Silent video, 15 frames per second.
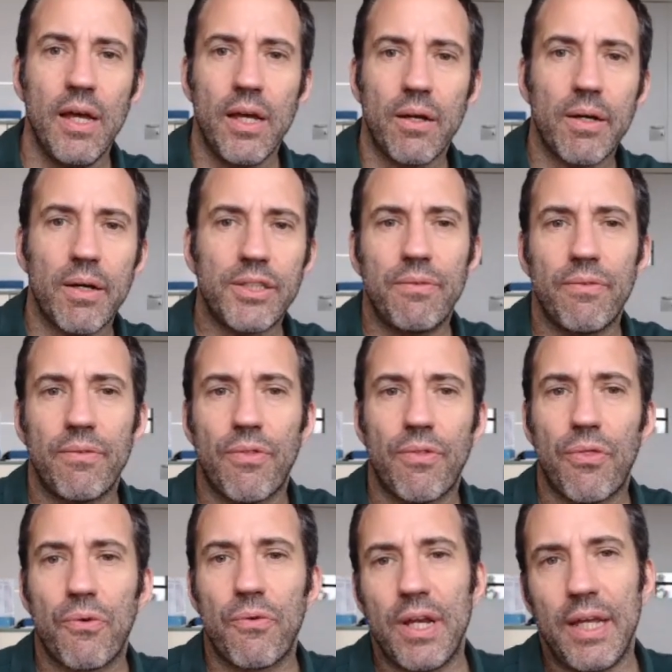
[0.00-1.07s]
Question
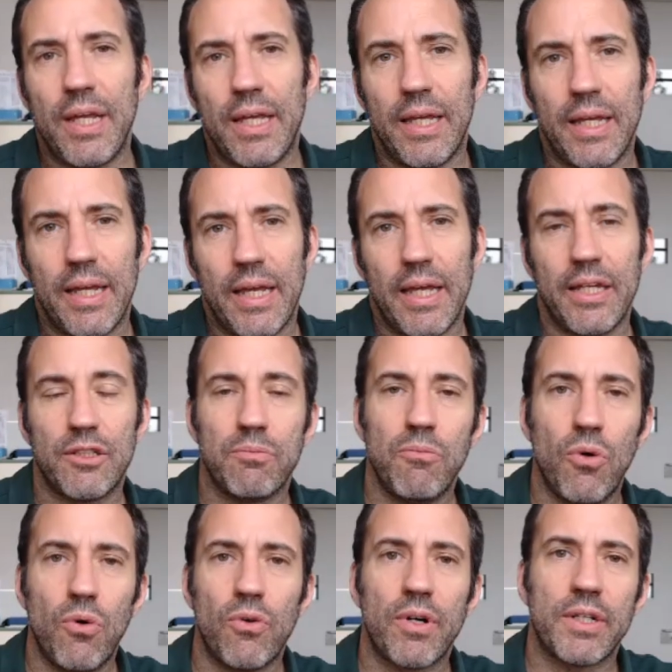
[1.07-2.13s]
3 is
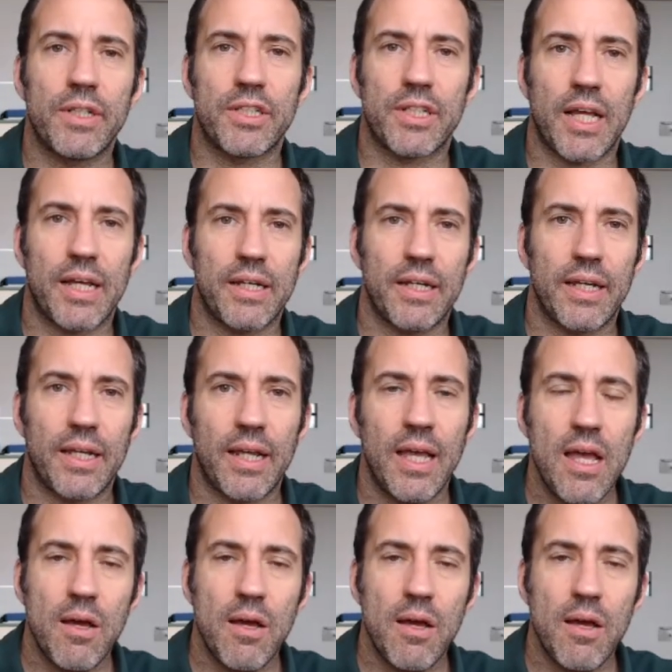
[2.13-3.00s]
more understanding,